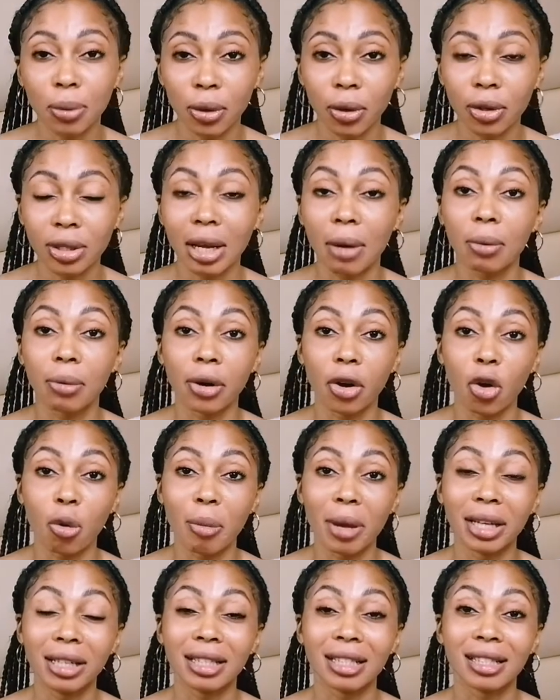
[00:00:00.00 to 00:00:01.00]
product I will
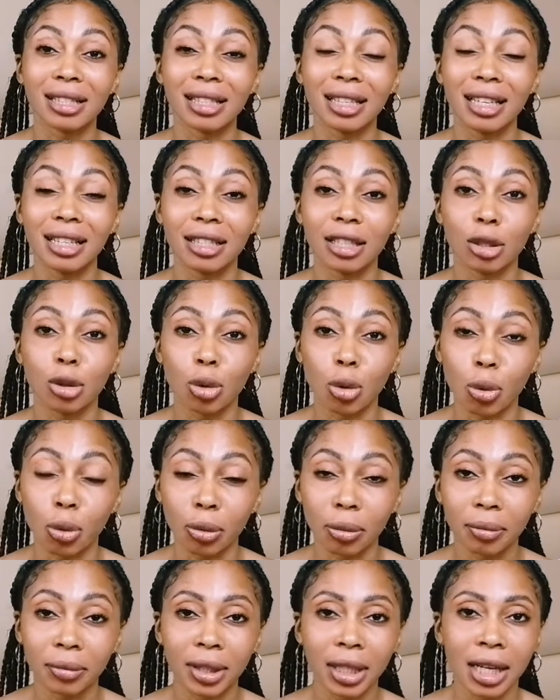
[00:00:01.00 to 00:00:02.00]
recommend is Easy Tone.